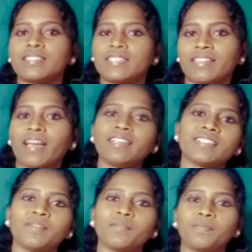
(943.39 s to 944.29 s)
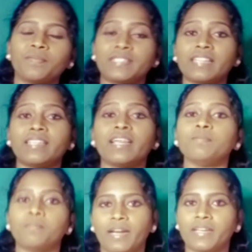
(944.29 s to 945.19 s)
Till
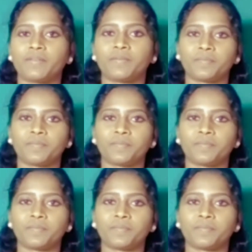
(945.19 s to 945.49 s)
then, bye.